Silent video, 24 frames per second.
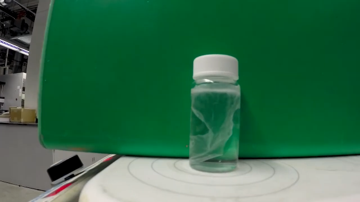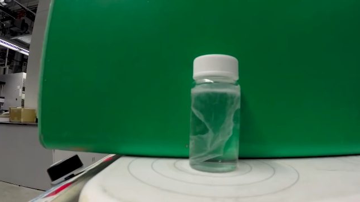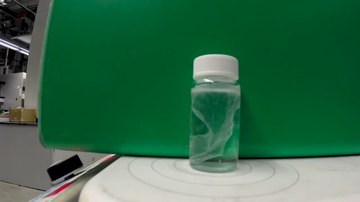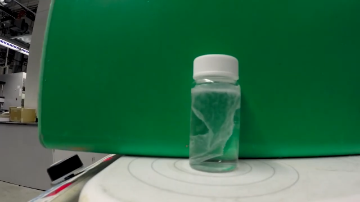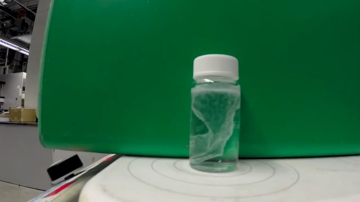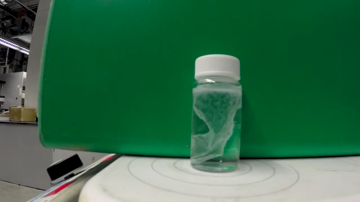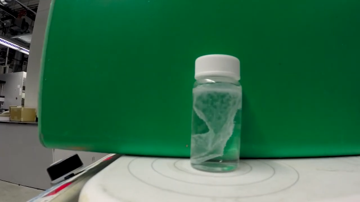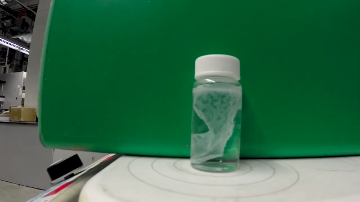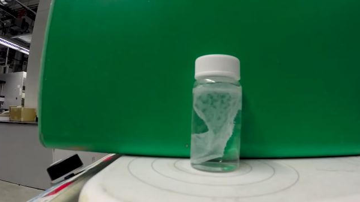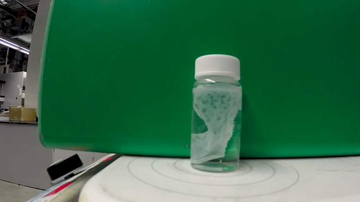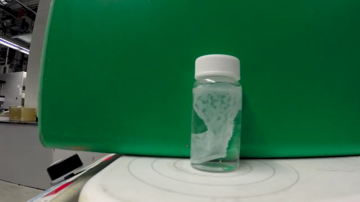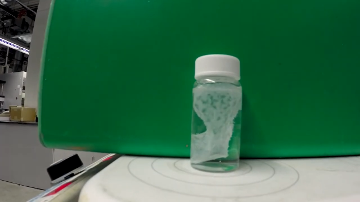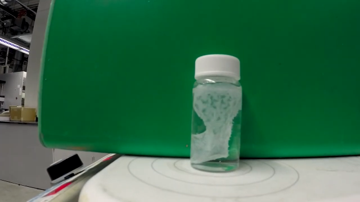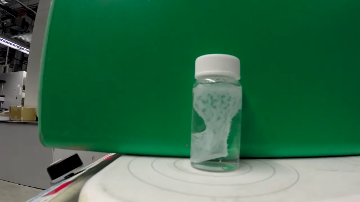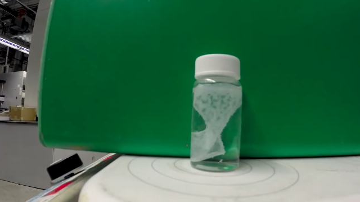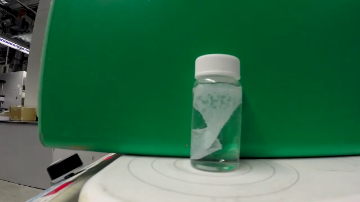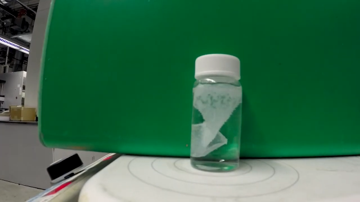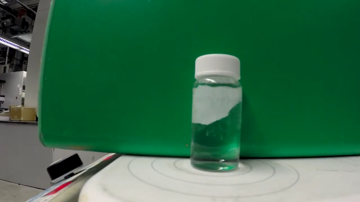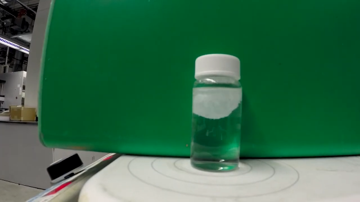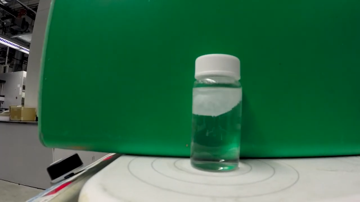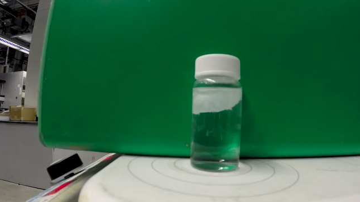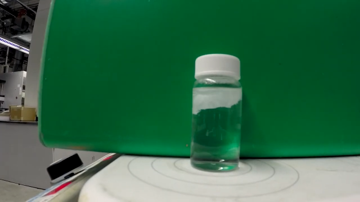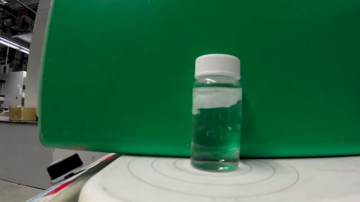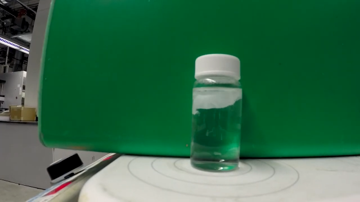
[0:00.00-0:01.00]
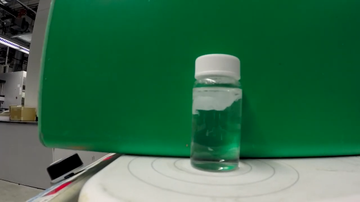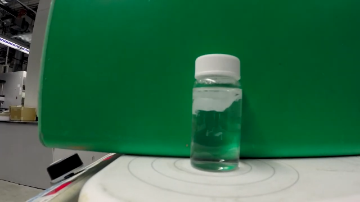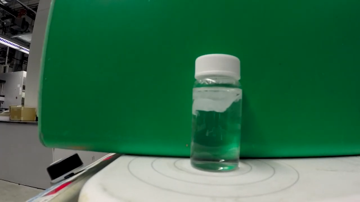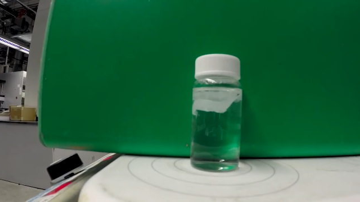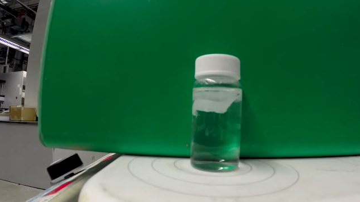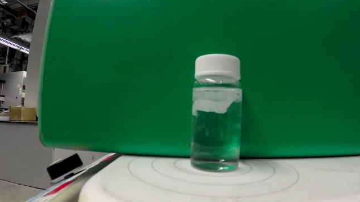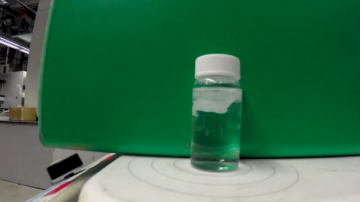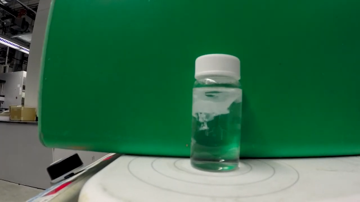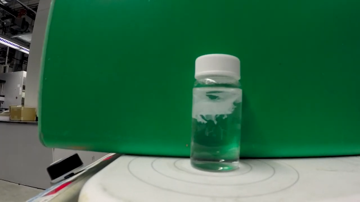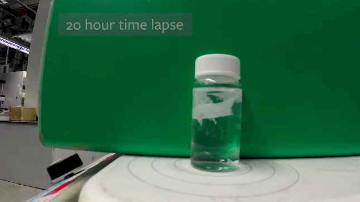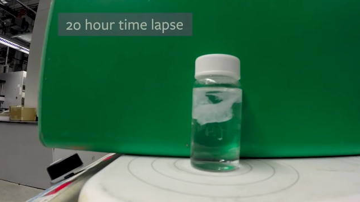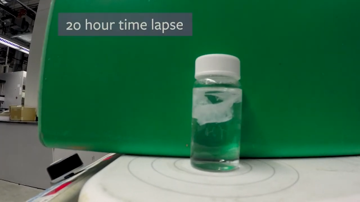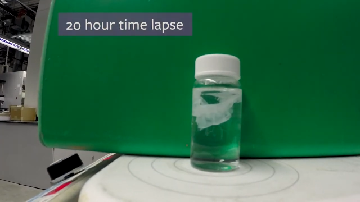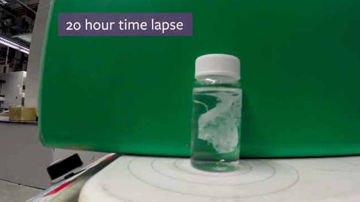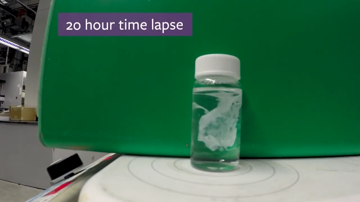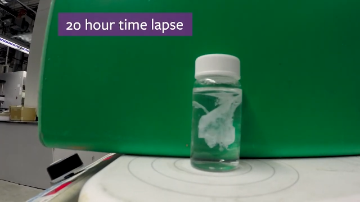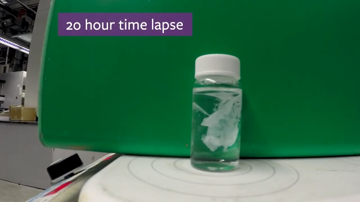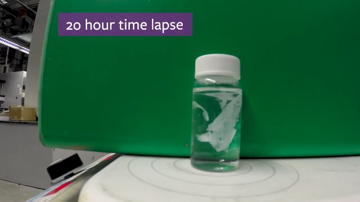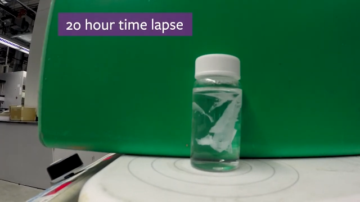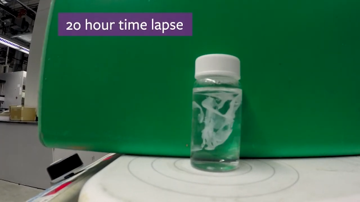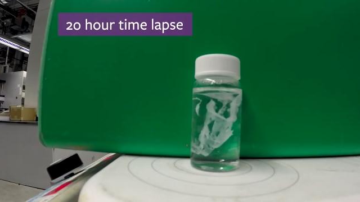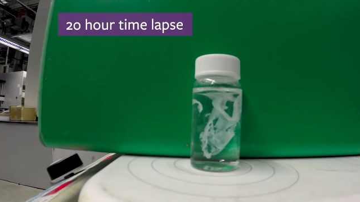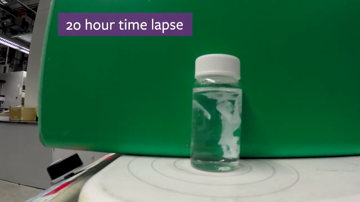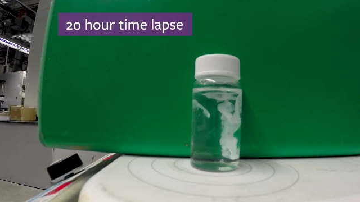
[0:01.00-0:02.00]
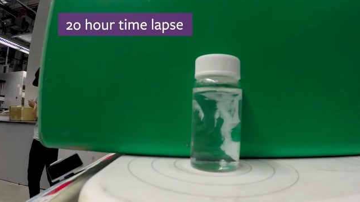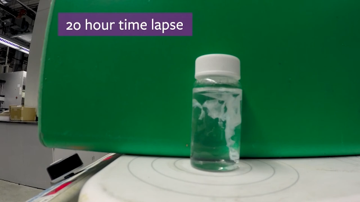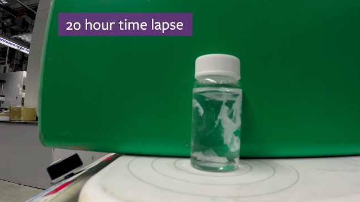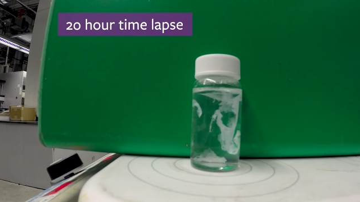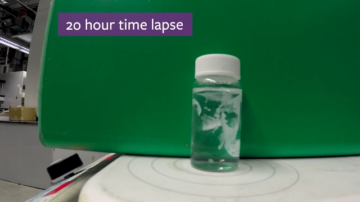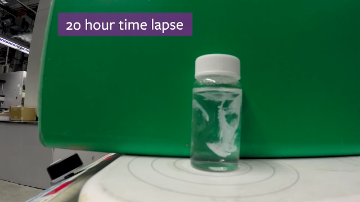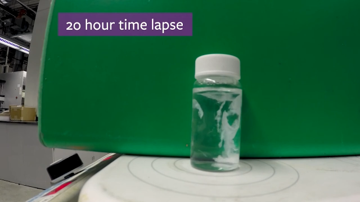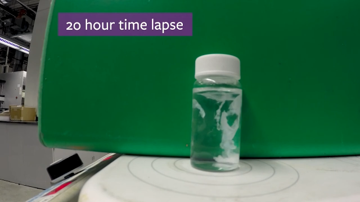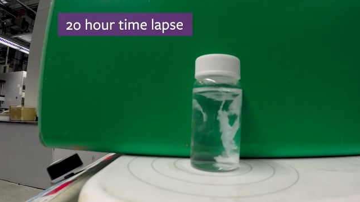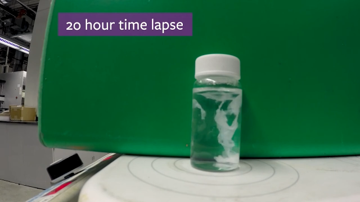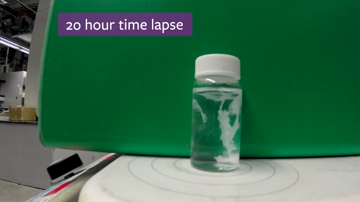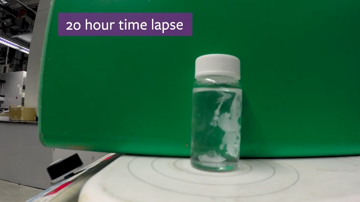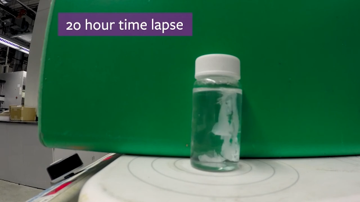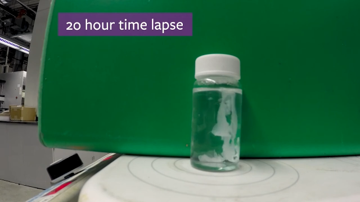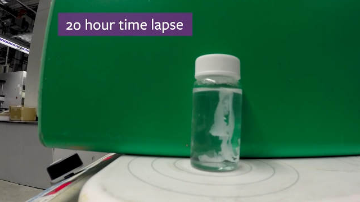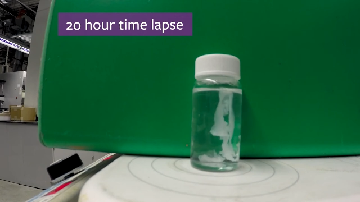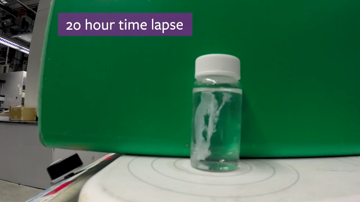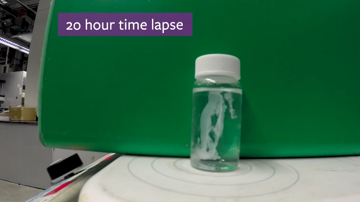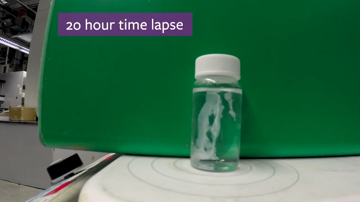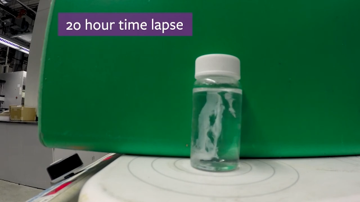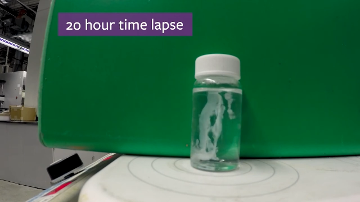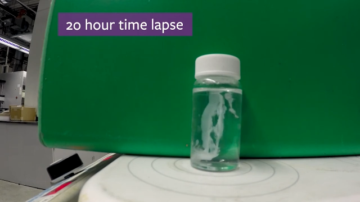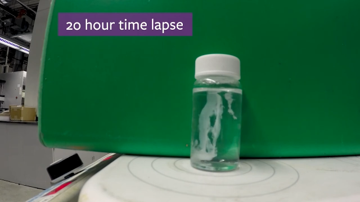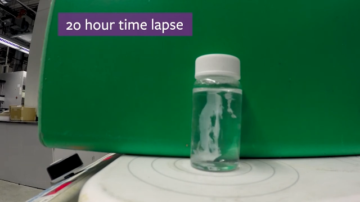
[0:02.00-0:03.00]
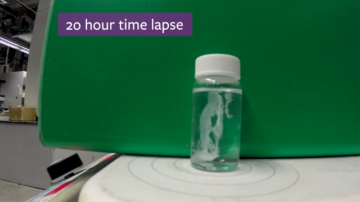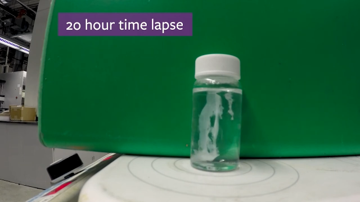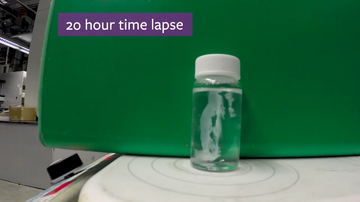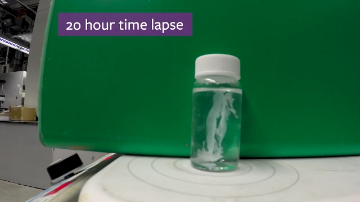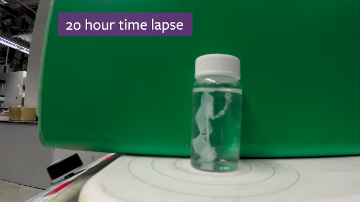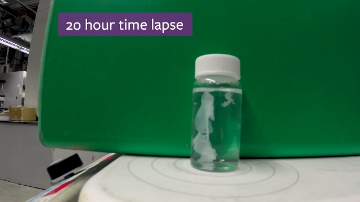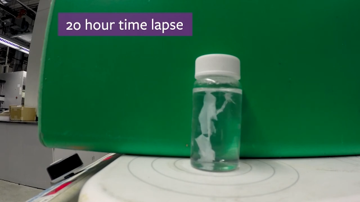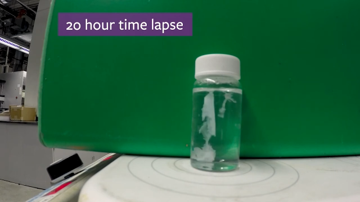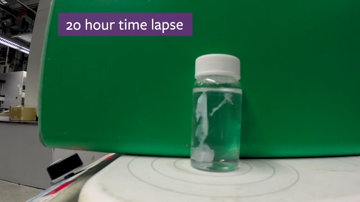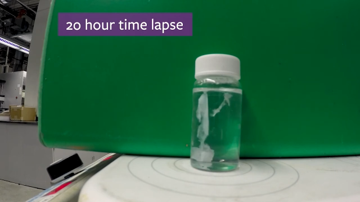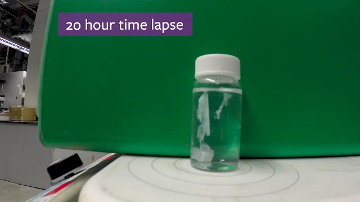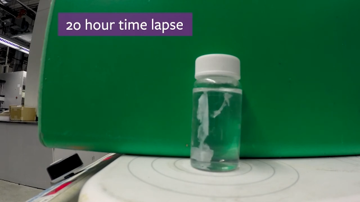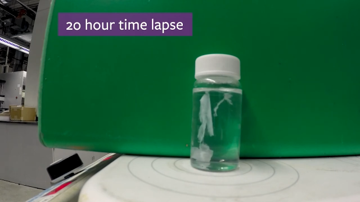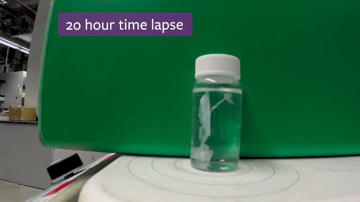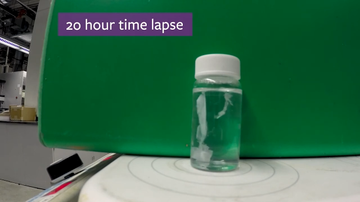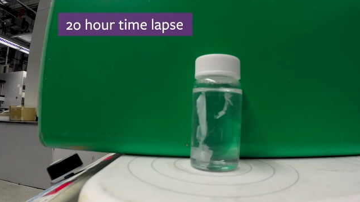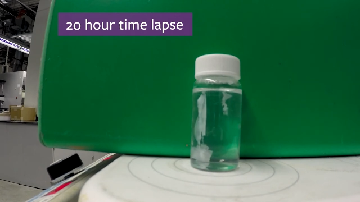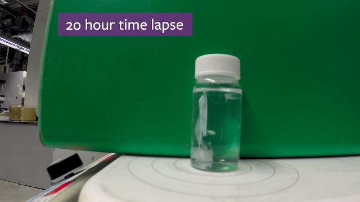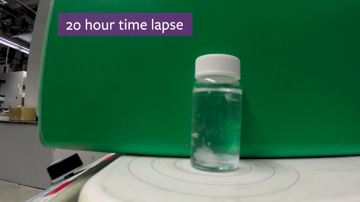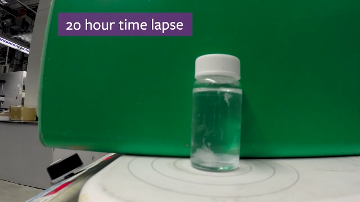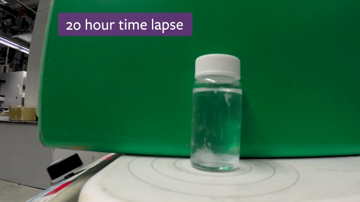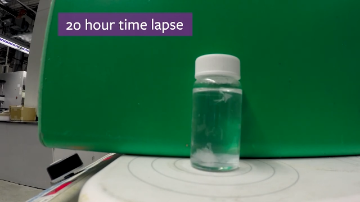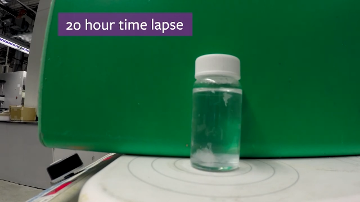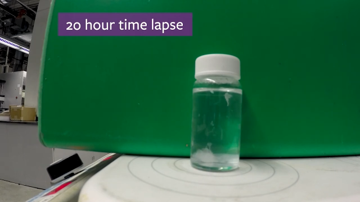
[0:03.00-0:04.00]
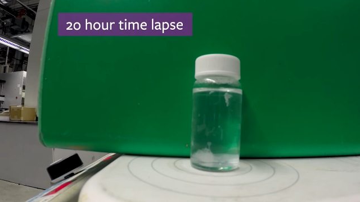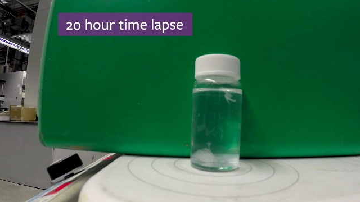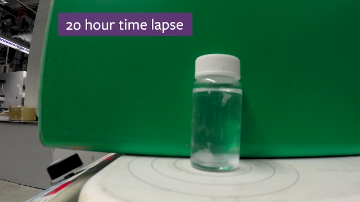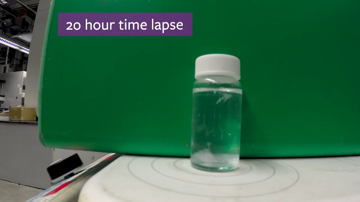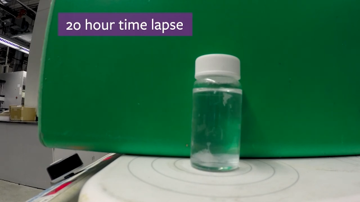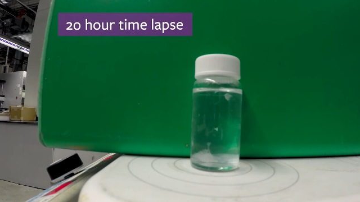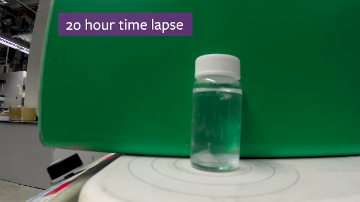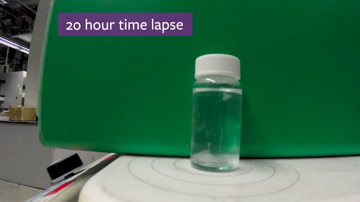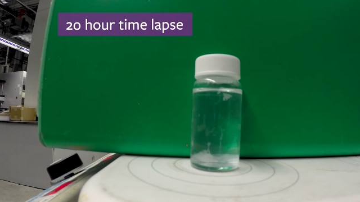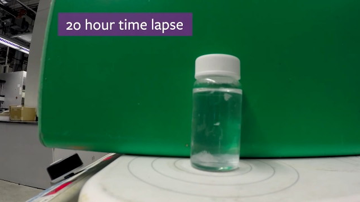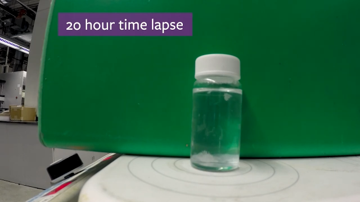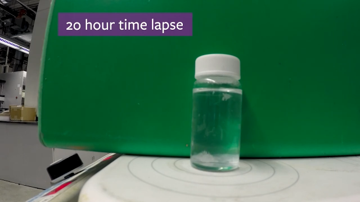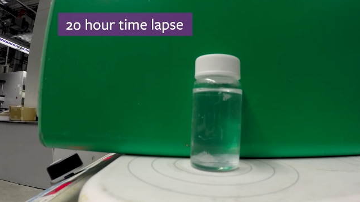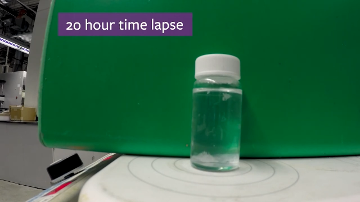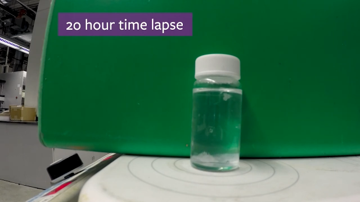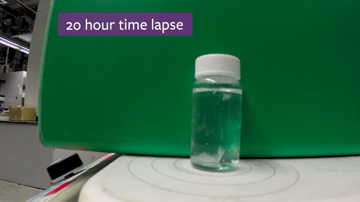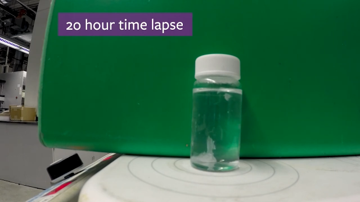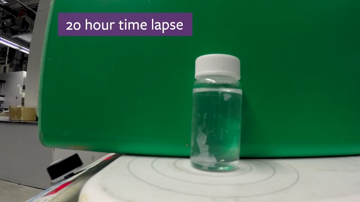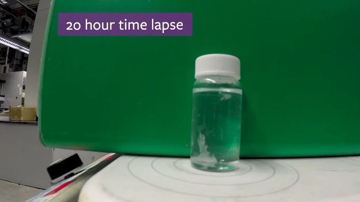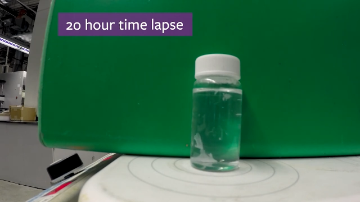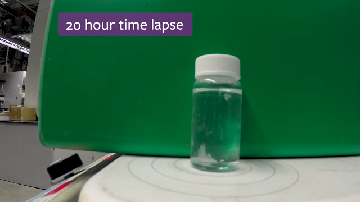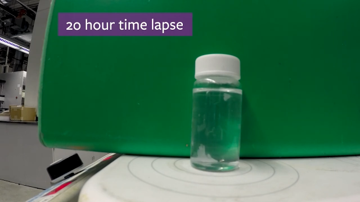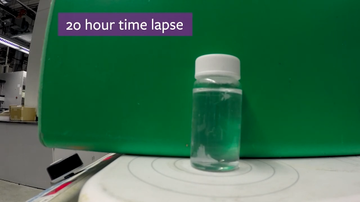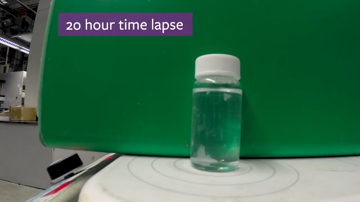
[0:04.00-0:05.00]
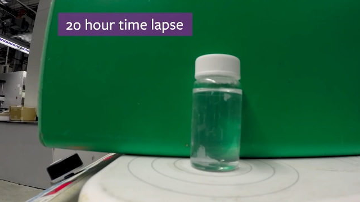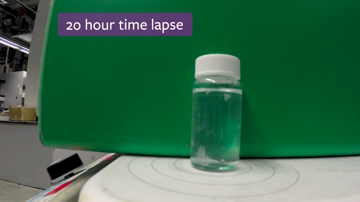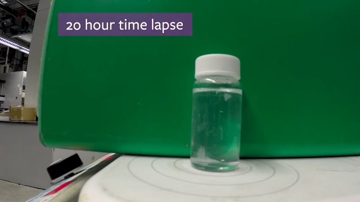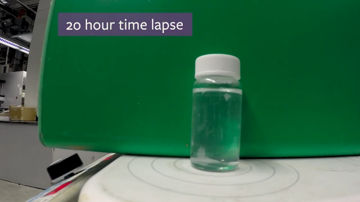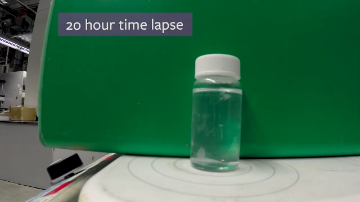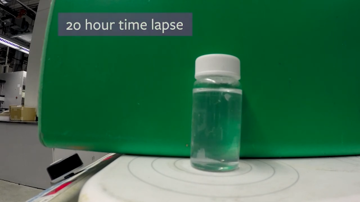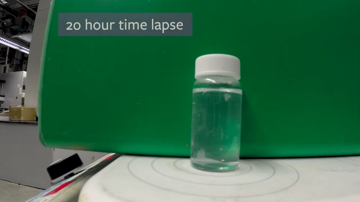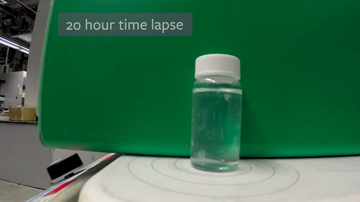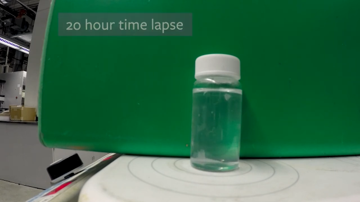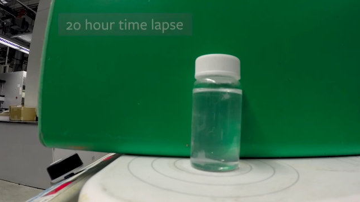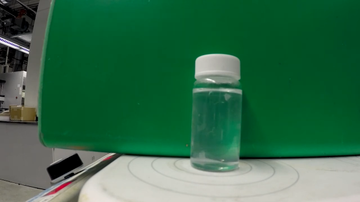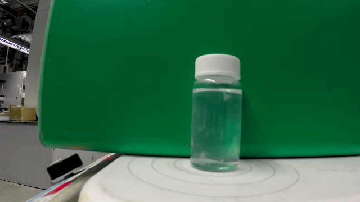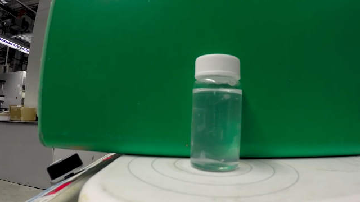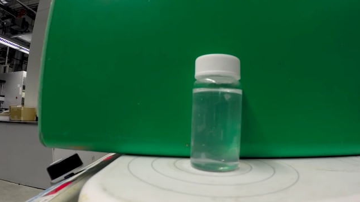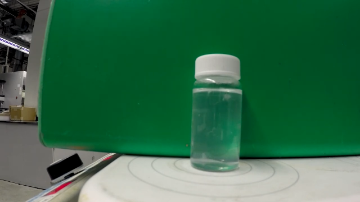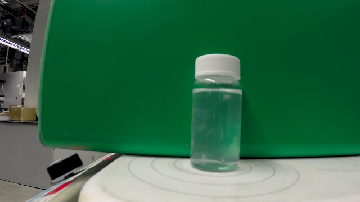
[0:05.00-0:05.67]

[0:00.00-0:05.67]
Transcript: (no speaker visible)